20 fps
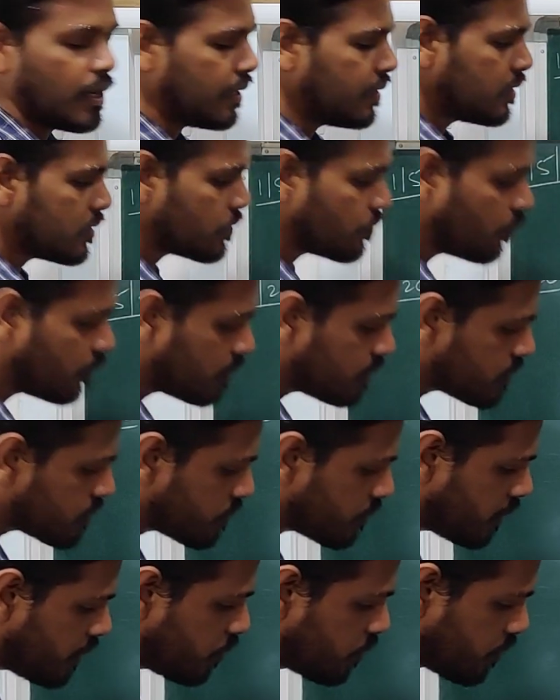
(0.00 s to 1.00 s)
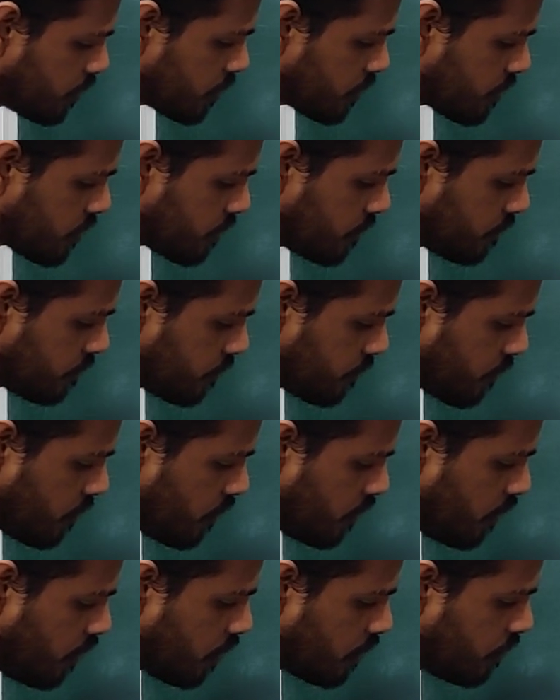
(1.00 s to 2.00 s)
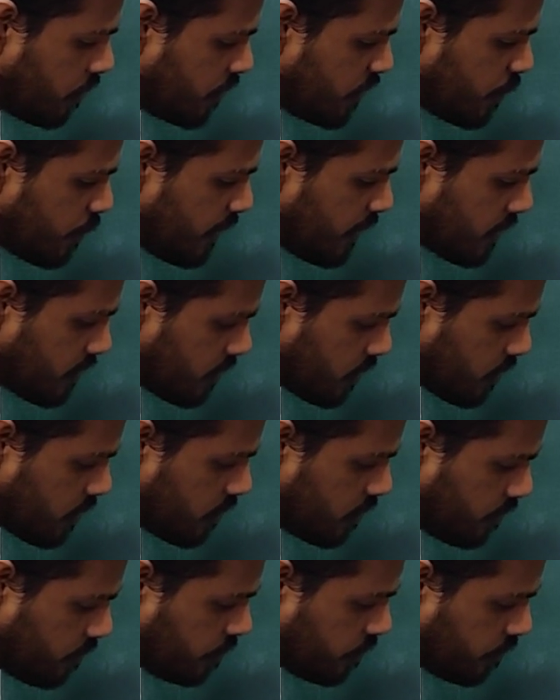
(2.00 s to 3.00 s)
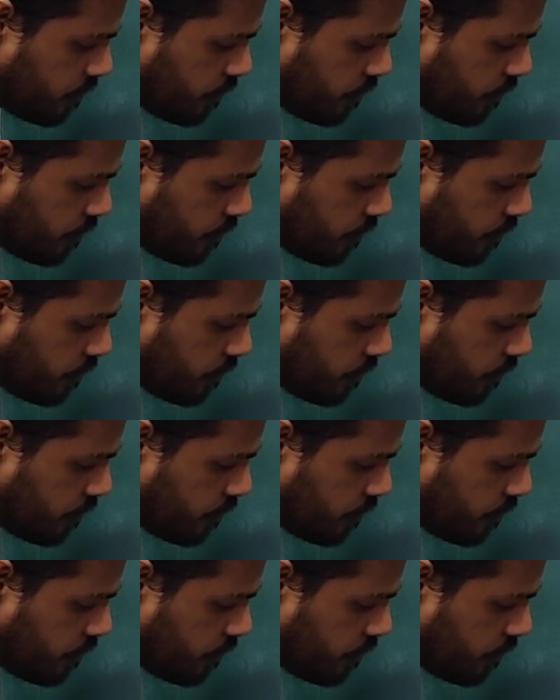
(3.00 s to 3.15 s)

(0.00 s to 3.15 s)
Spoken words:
minus 4 is 3 units, or 3 spaces.